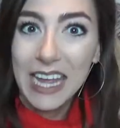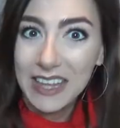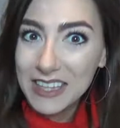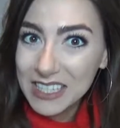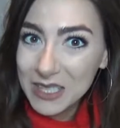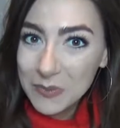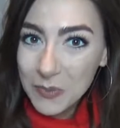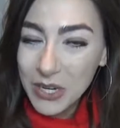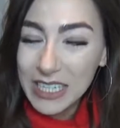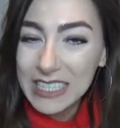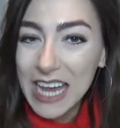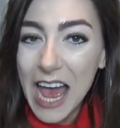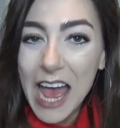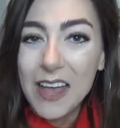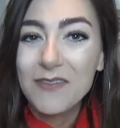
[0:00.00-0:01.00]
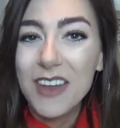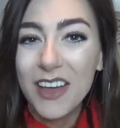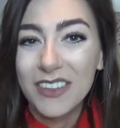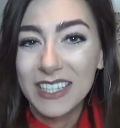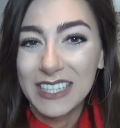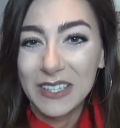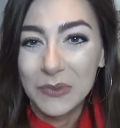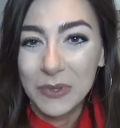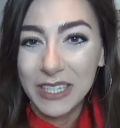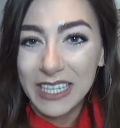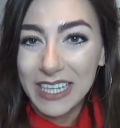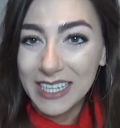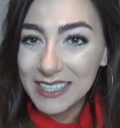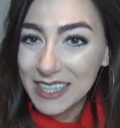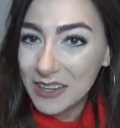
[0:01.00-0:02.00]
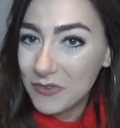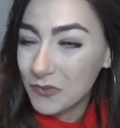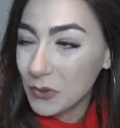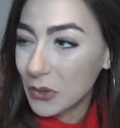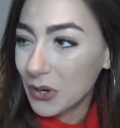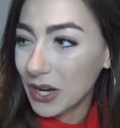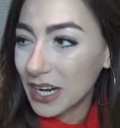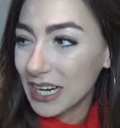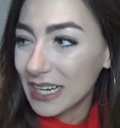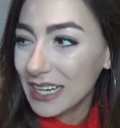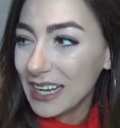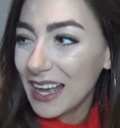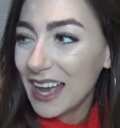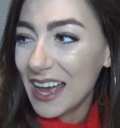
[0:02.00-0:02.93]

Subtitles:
In the springtime, now this is really easy for